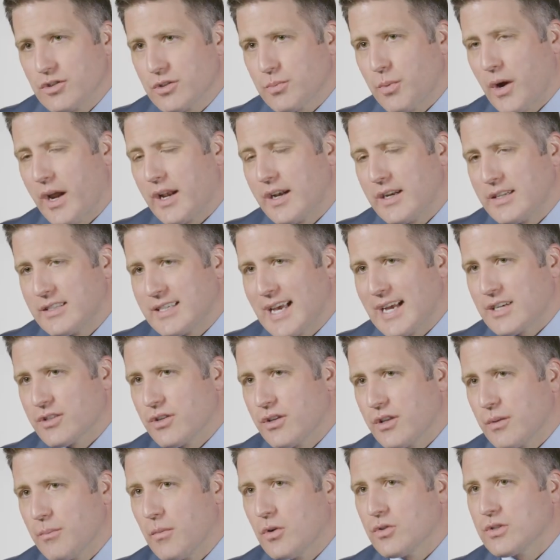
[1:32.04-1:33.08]
sprain and it's
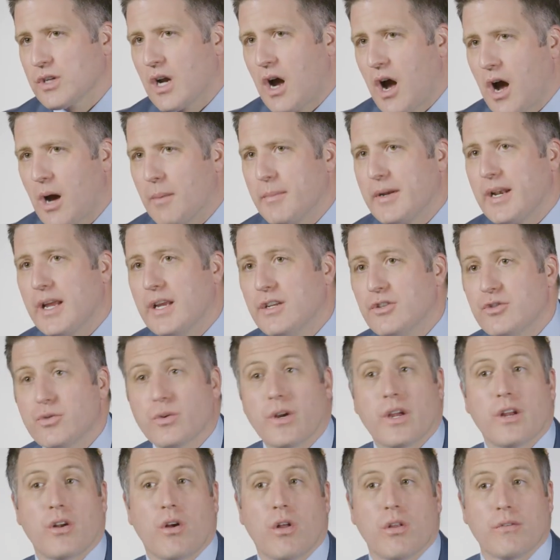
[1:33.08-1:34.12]
actually the most common
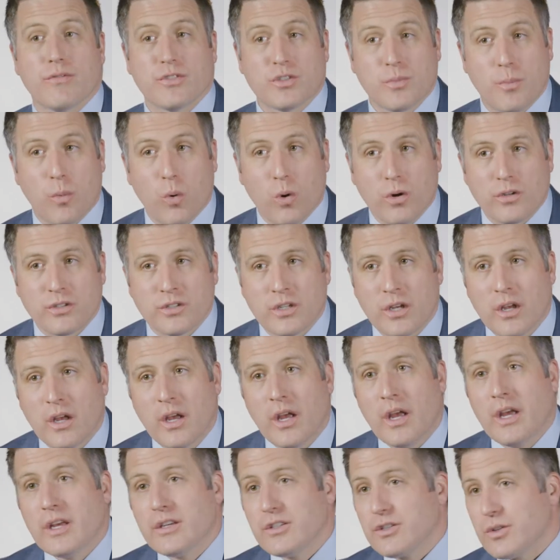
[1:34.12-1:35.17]
injury in all of sports.
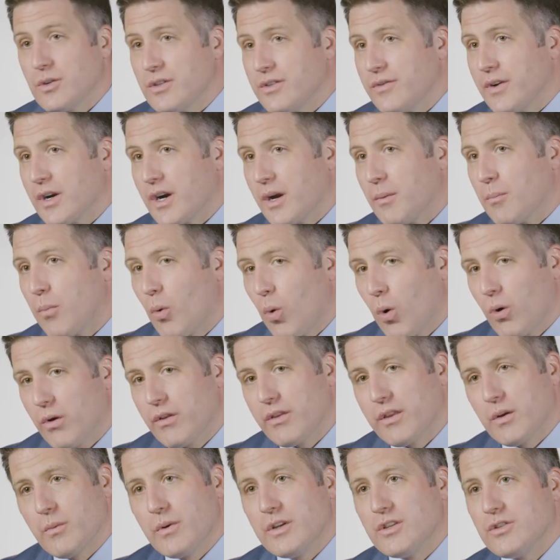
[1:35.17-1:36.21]
So it's very
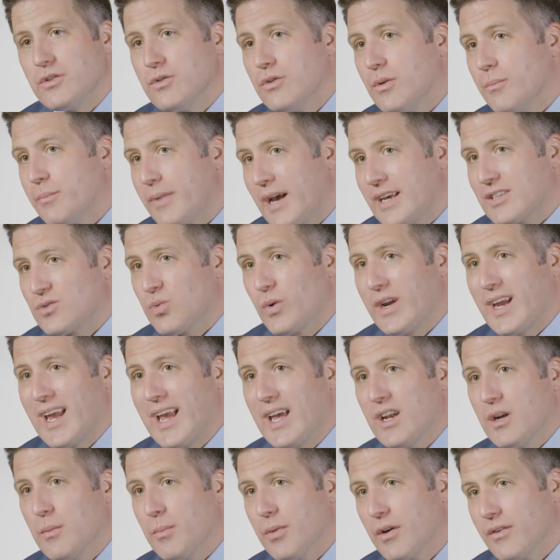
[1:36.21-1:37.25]
important that we do the best we
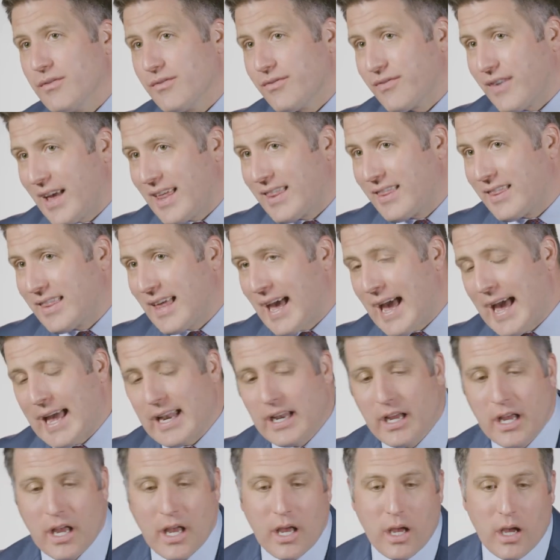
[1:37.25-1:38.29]
can to prevent
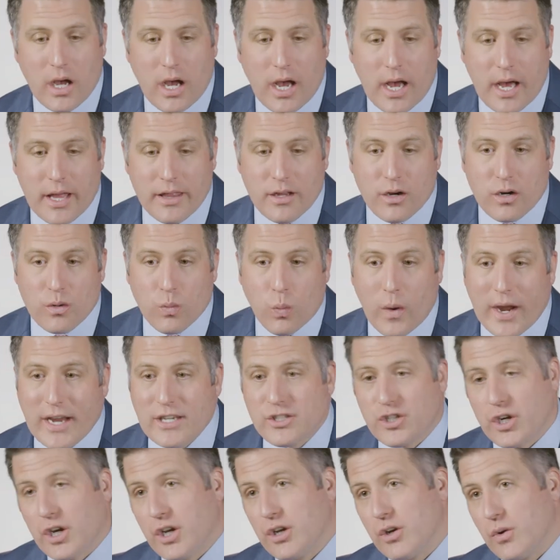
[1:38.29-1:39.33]
that uh, there are
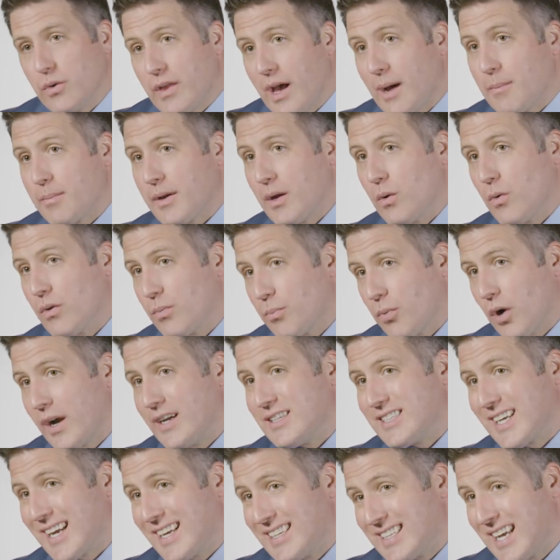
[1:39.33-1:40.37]
ways you can do that, be it with
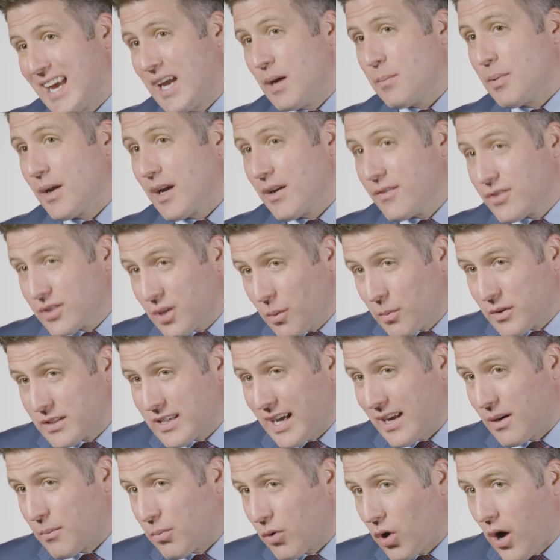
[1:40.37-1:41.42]
bracing and taping if someone's
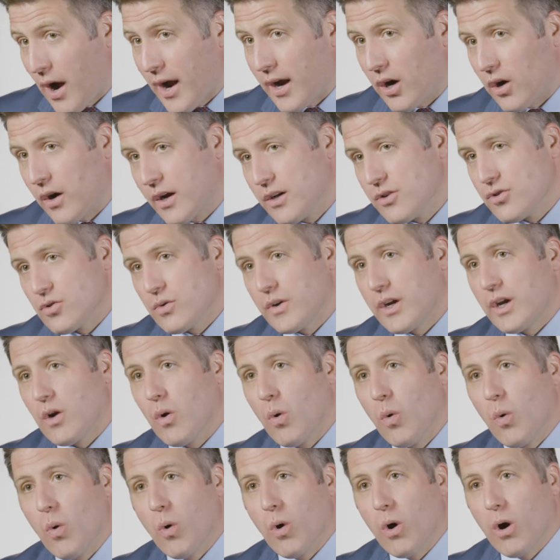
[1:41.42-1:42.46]
had a prior injury
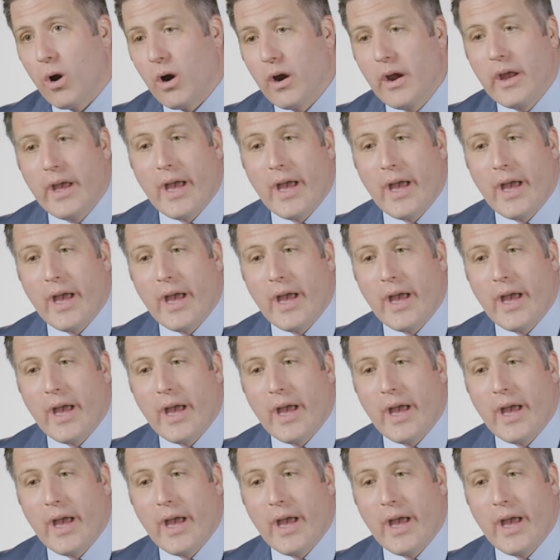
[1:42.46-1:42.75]
or